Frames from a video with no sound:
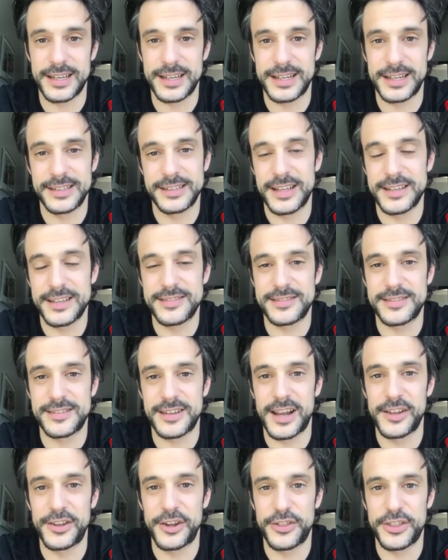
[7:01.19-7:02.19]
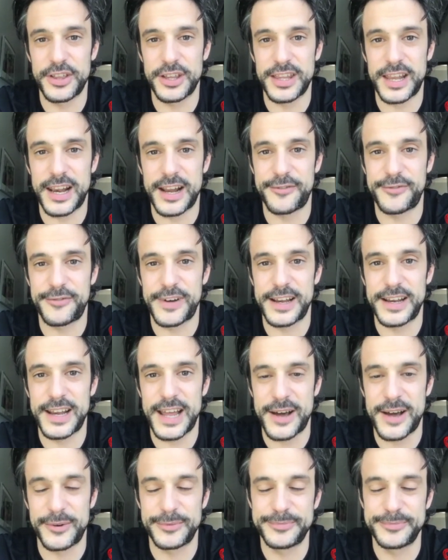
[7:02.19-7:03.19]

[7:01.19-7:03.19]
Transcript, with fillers: And that's another thing that I find out.